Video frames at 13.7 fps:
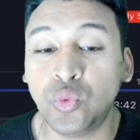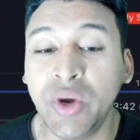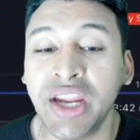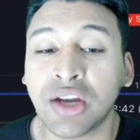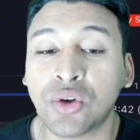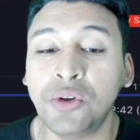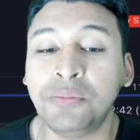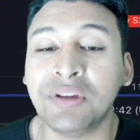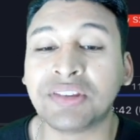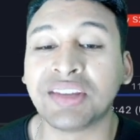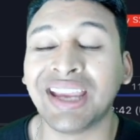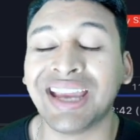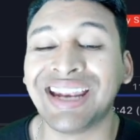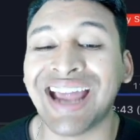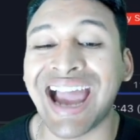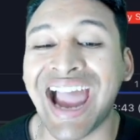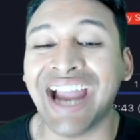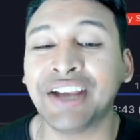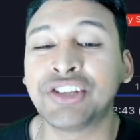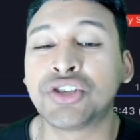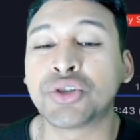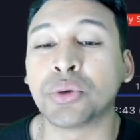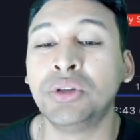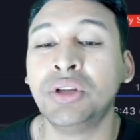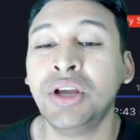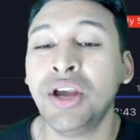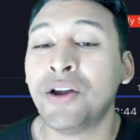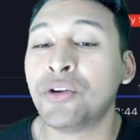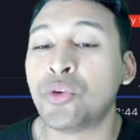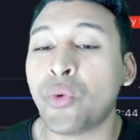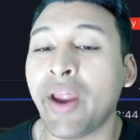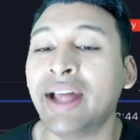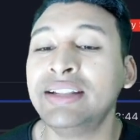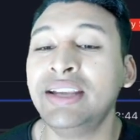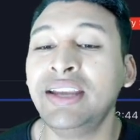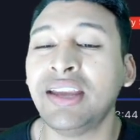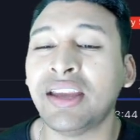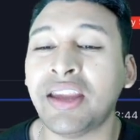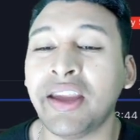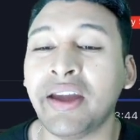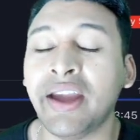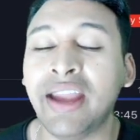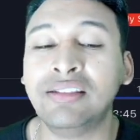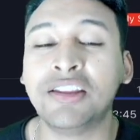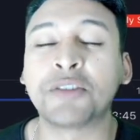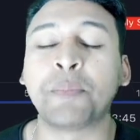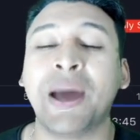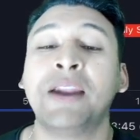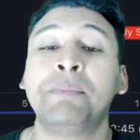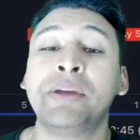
we could be seeing an actual rally here in this manner,